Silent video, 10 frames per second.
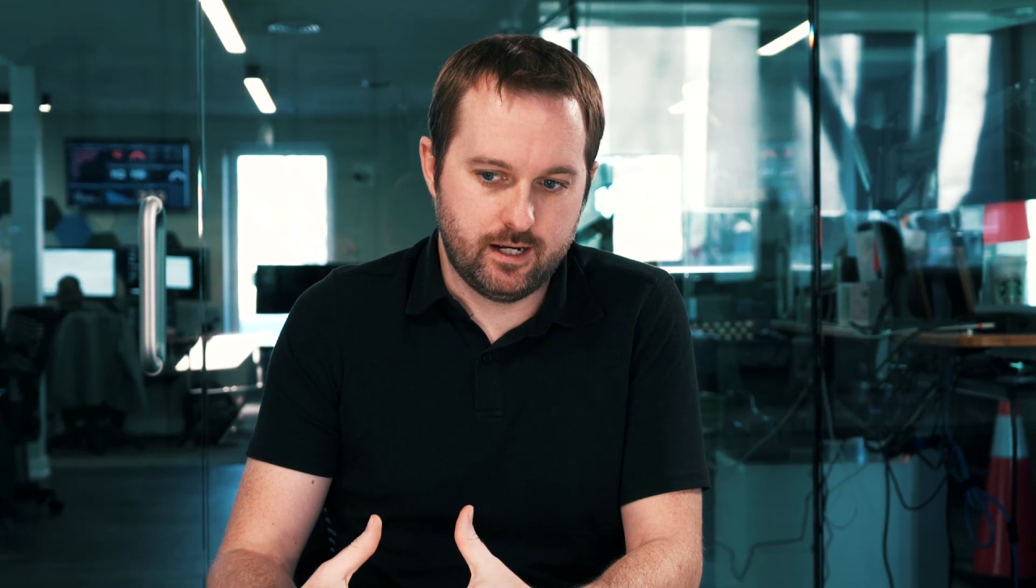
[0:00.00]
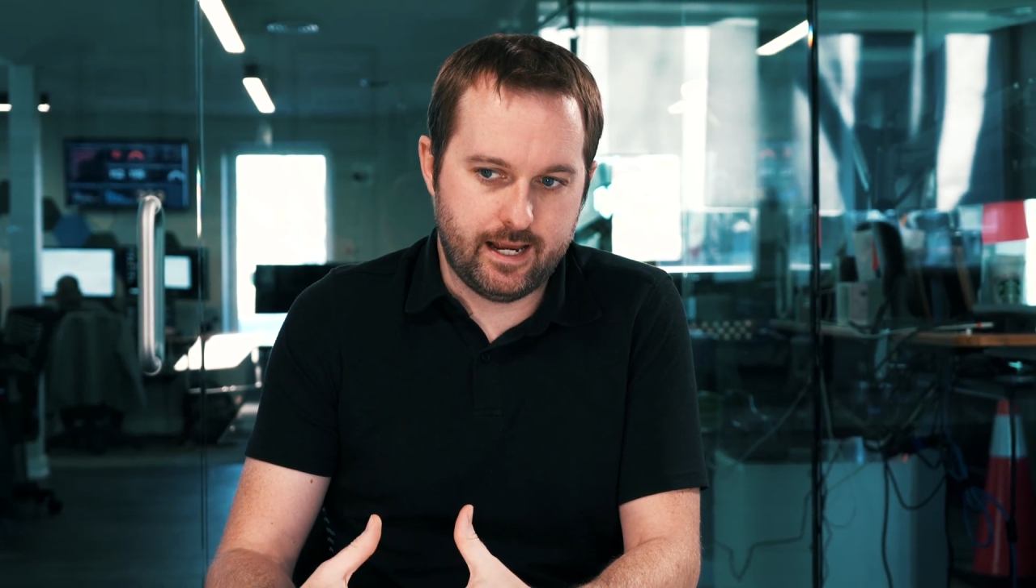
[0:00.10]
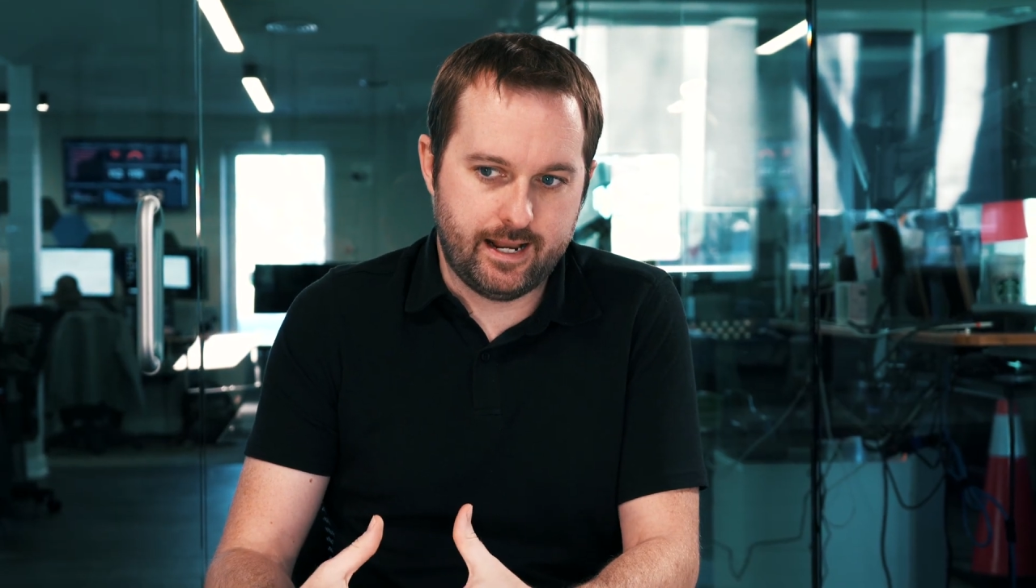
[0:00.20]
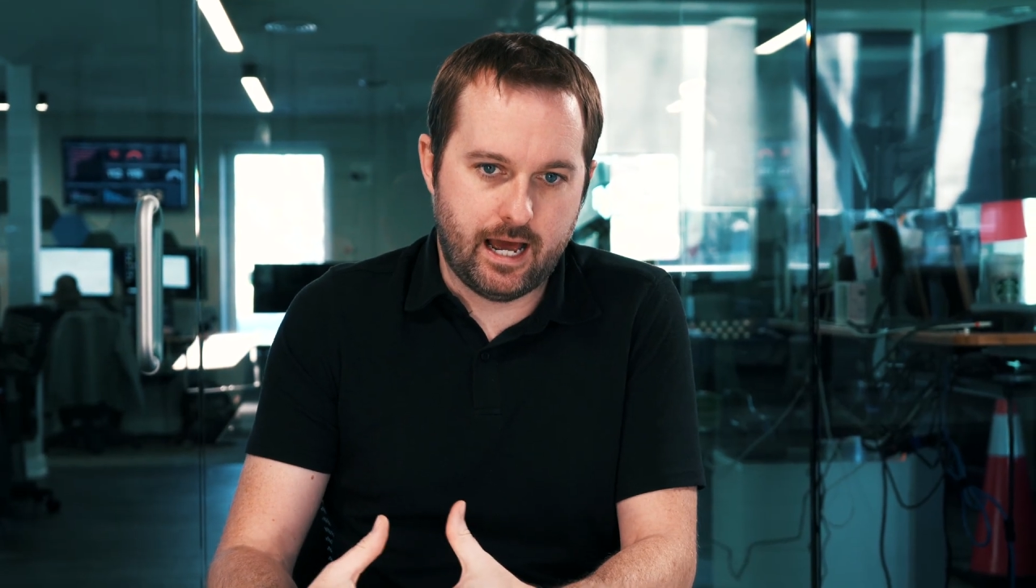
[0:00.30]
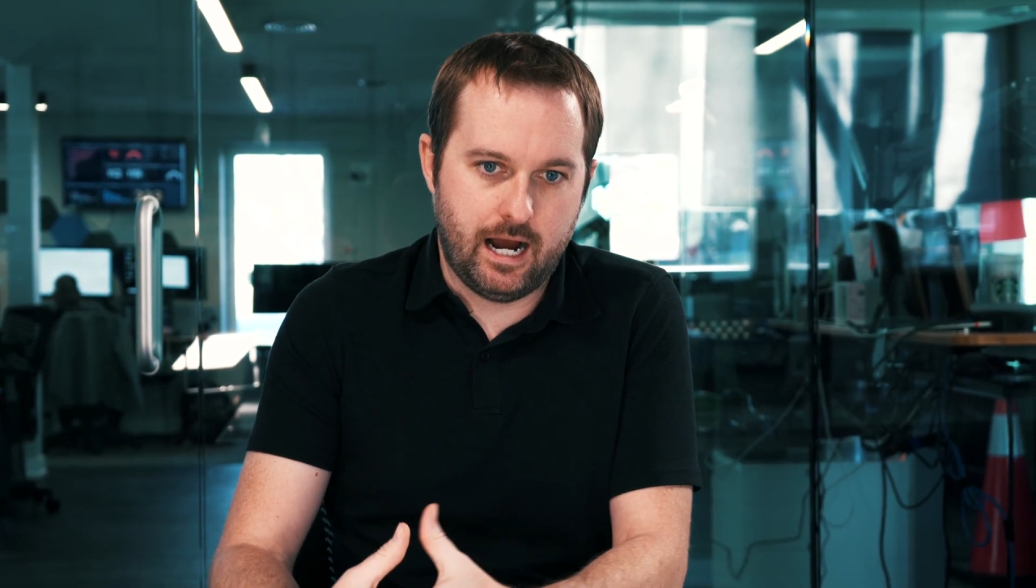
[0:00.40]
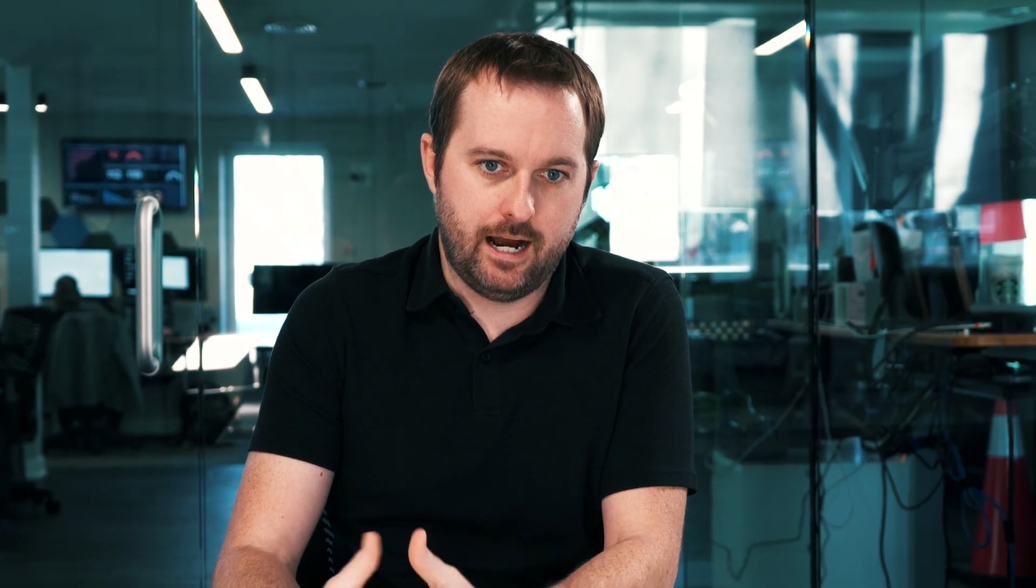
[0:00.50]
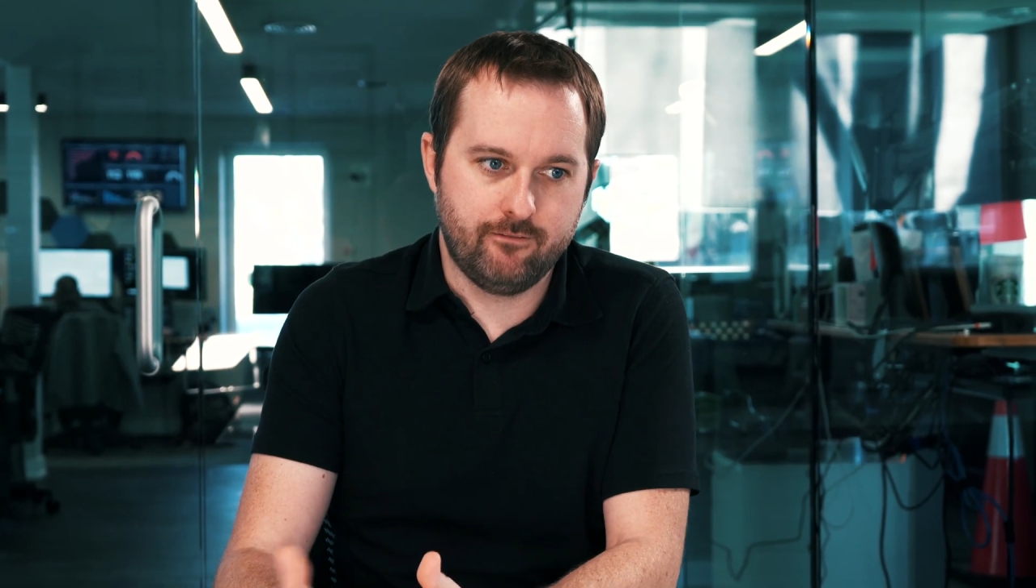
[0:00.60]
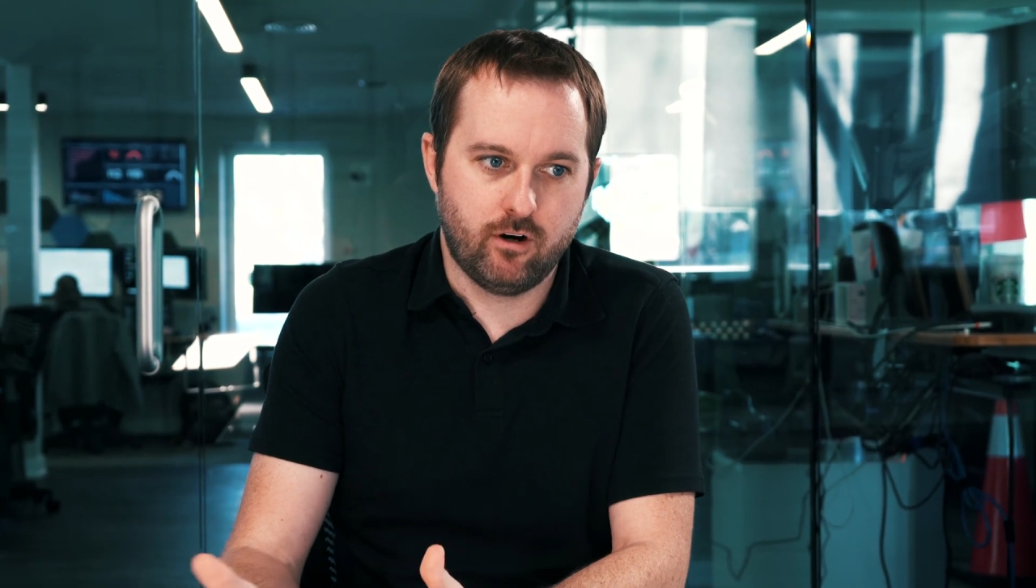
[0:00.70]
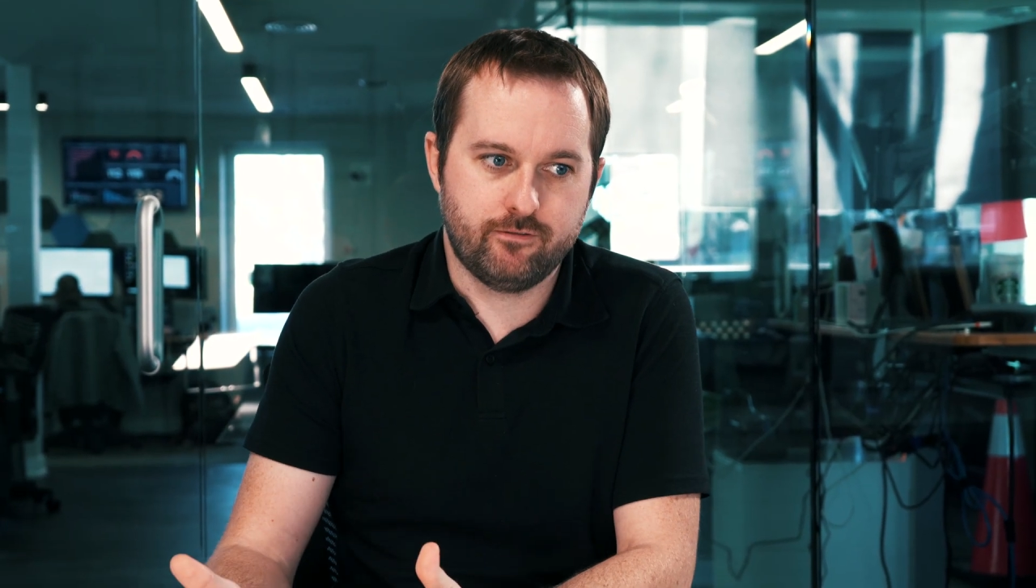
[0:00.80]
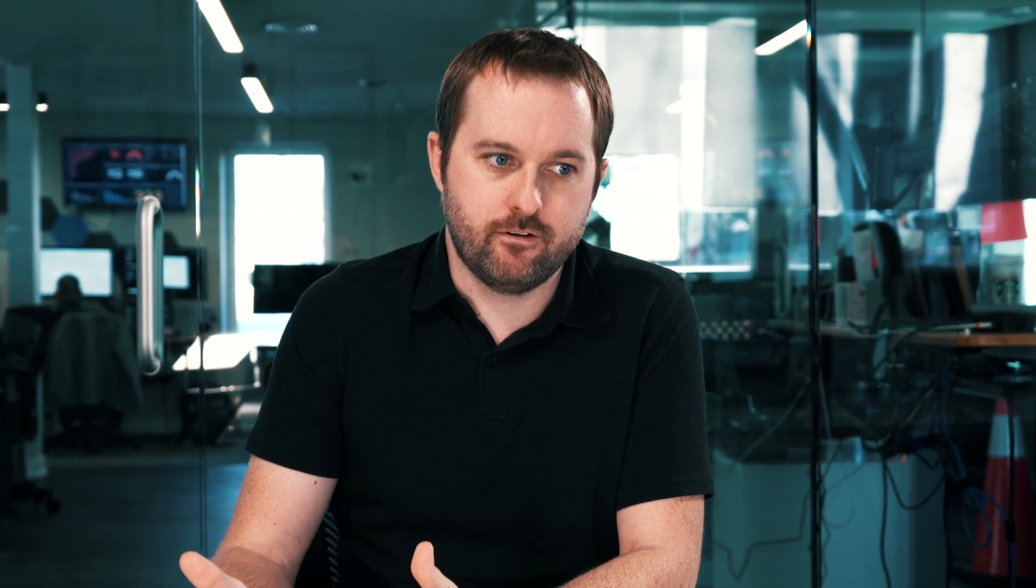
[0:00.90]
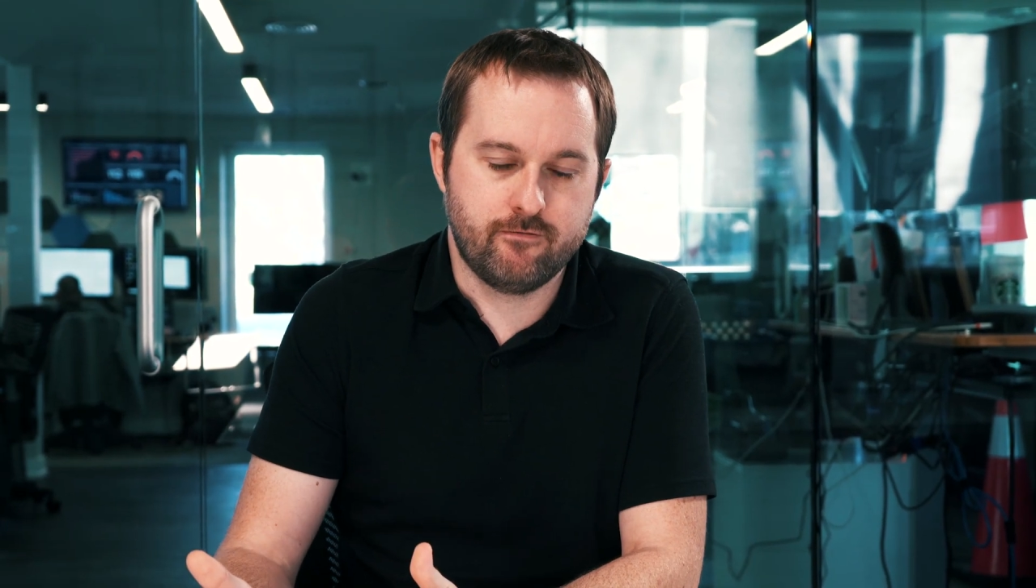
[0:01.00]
And I've often